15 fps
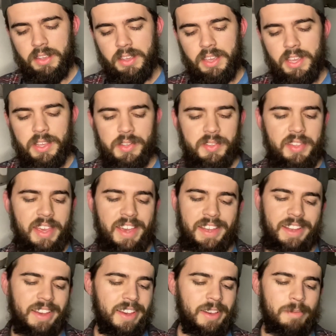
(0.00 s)
that,
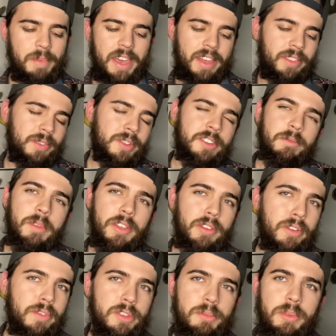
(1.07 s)
man, there's some other
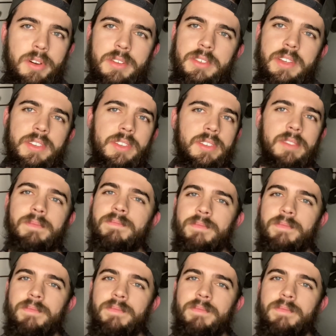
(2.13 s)
of his books that just